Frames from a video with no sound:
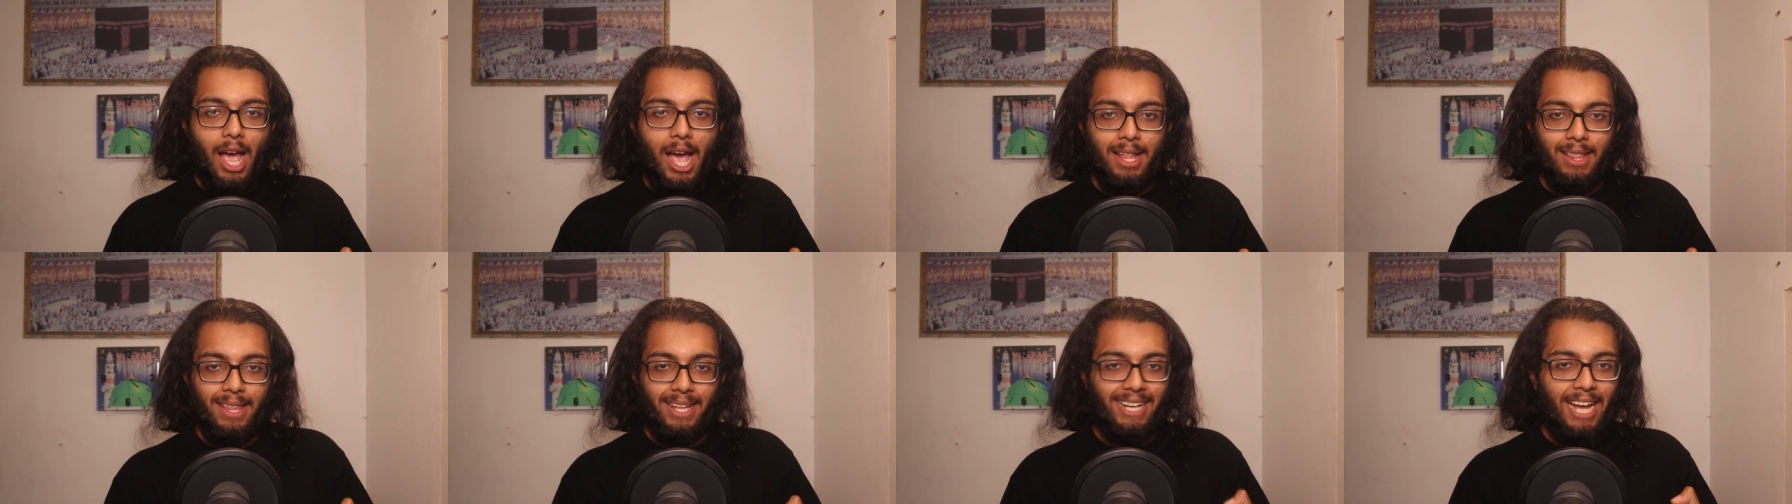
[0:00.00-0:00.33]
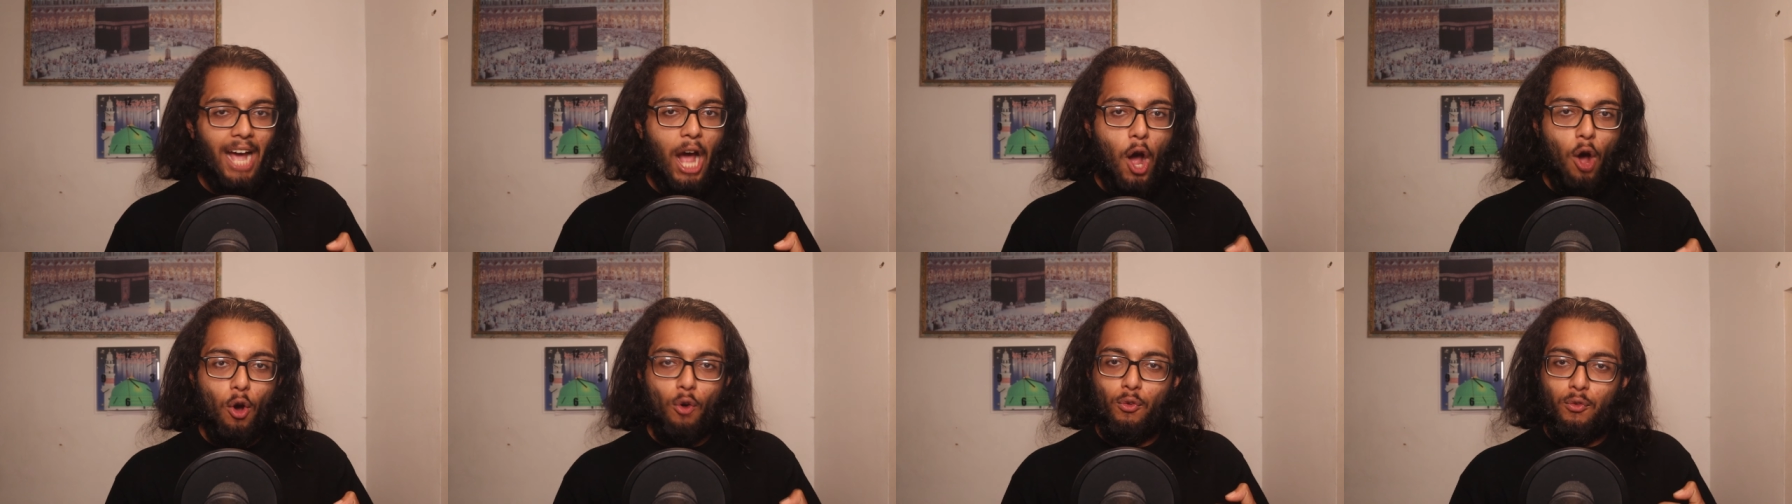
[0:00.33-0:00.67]
and like
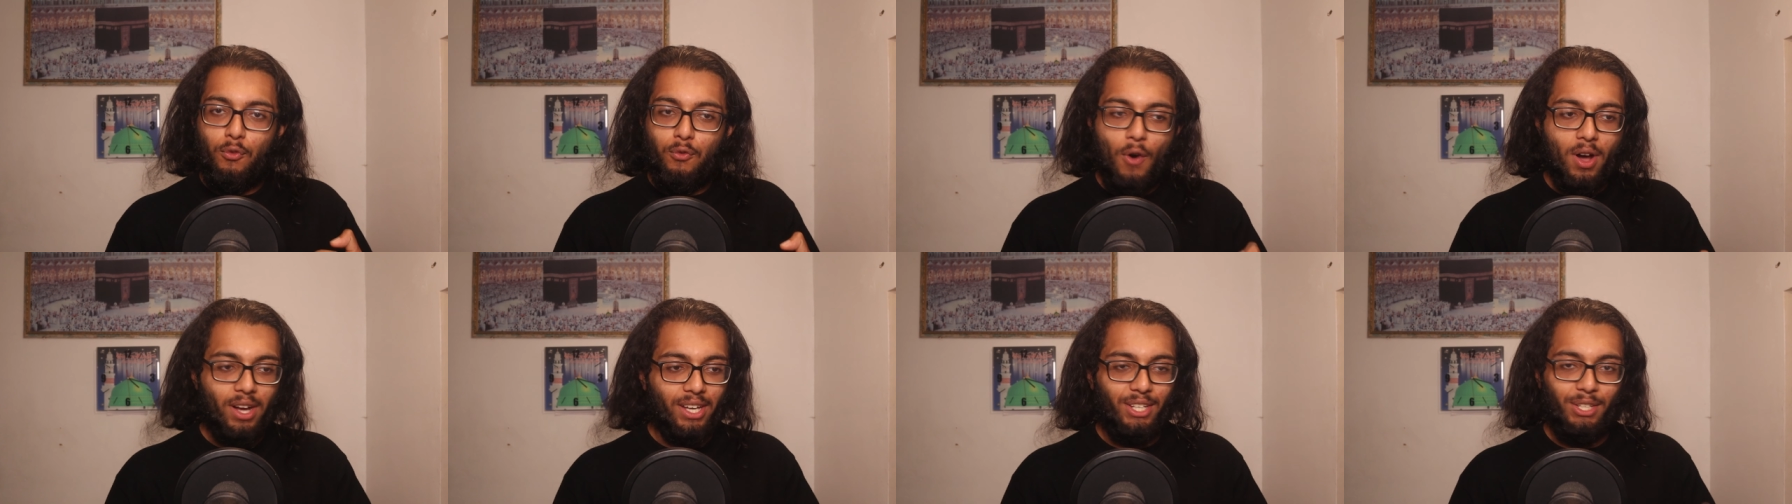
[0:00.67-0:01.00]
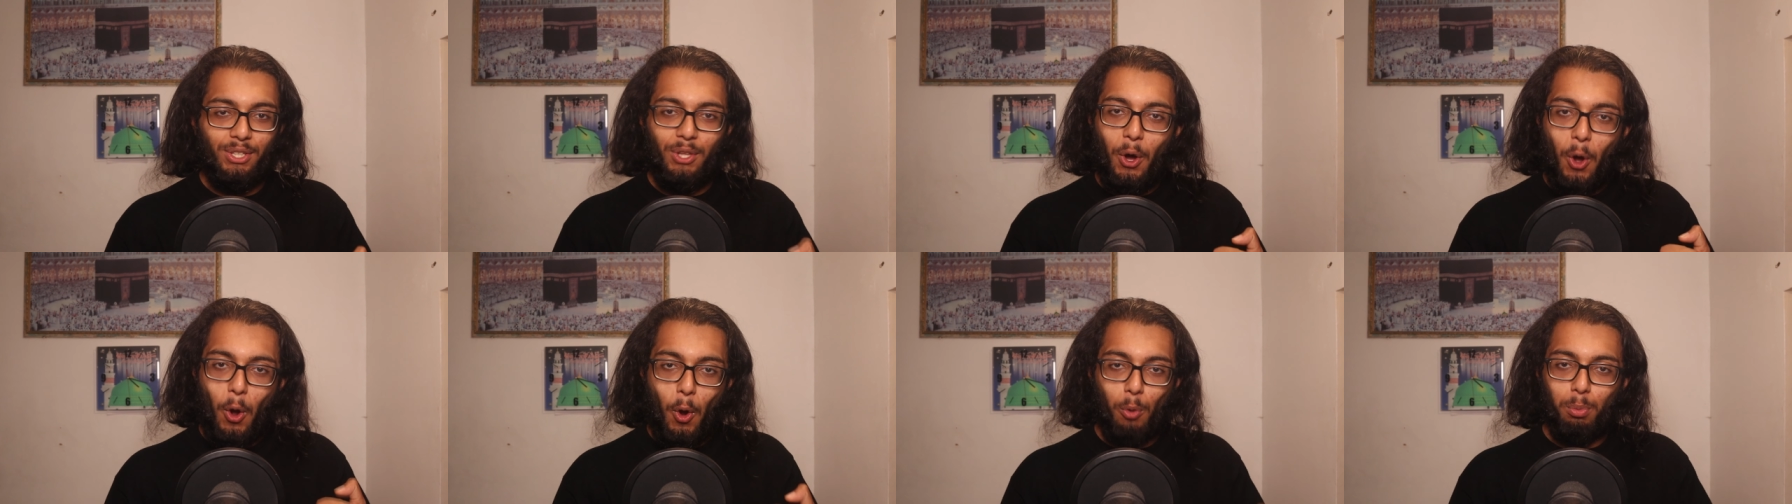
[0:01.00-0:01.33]
how
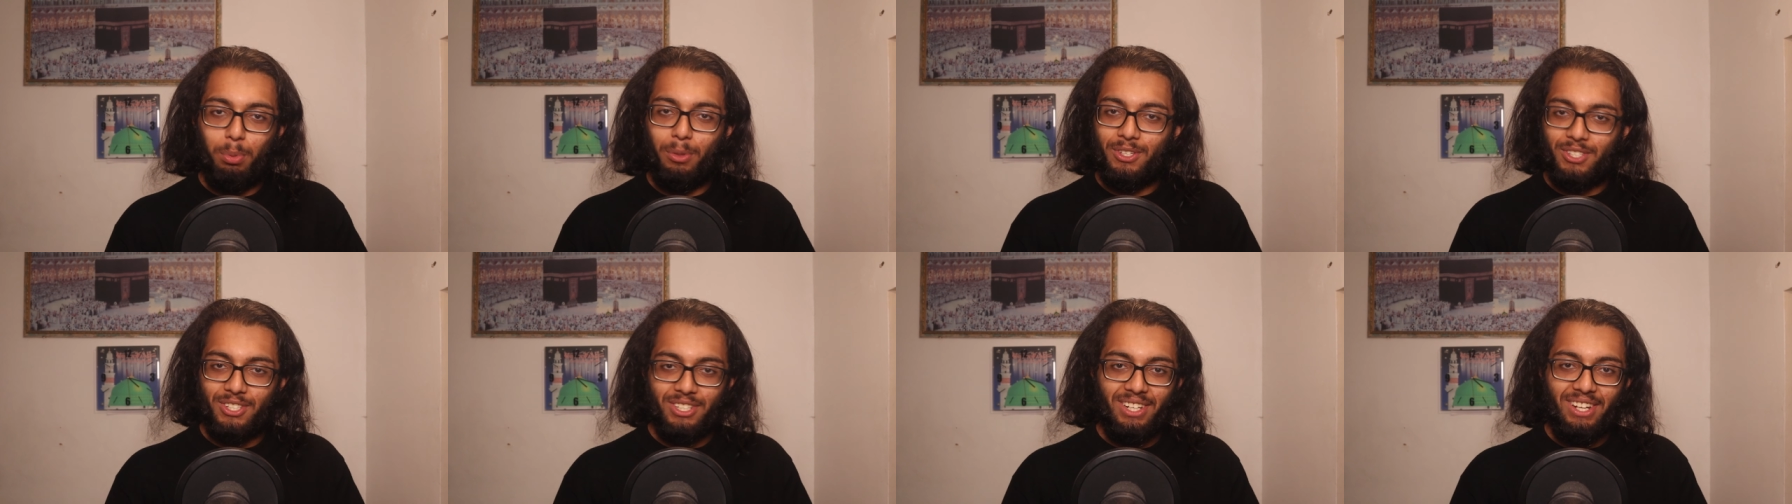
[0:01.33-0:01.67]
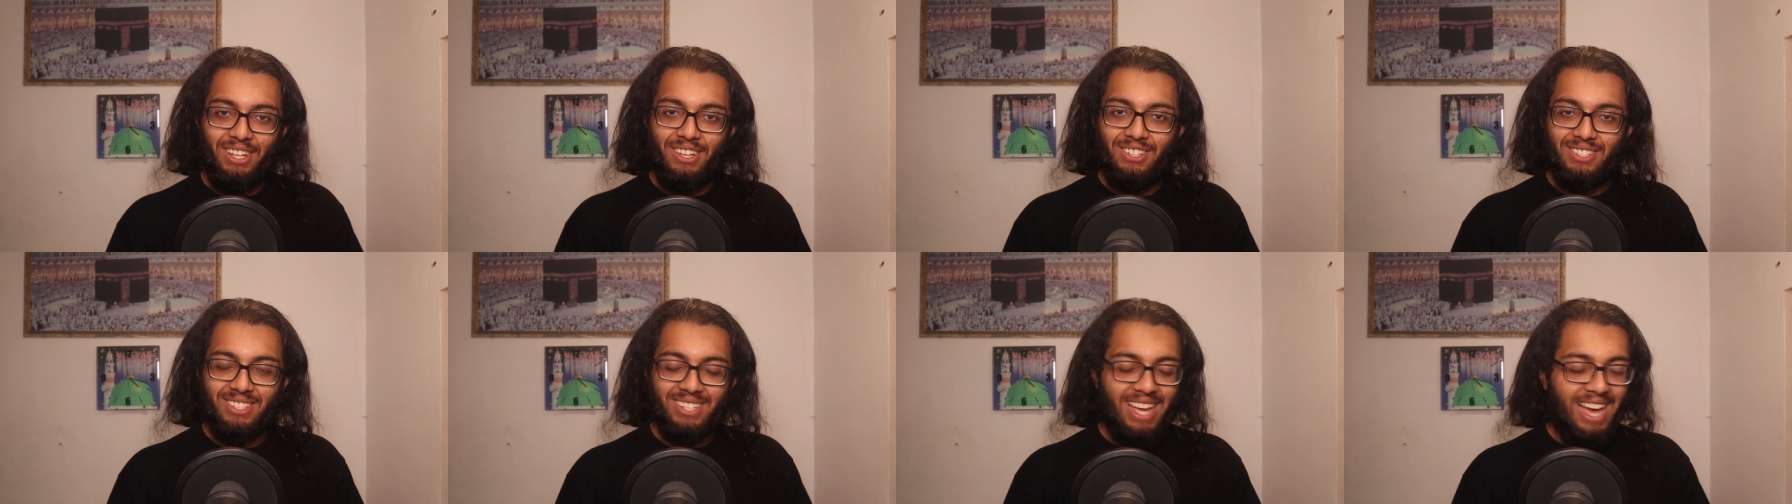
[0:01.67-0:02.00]
fucking hopeless it
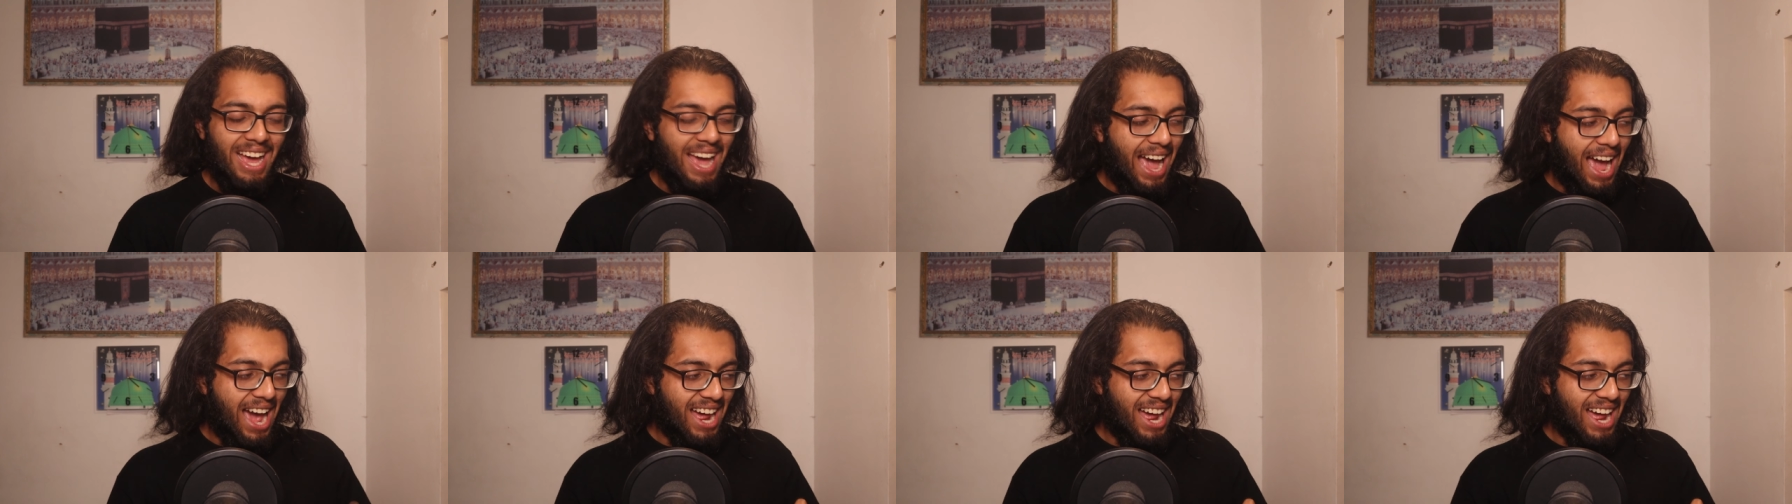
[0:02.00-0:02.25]
is.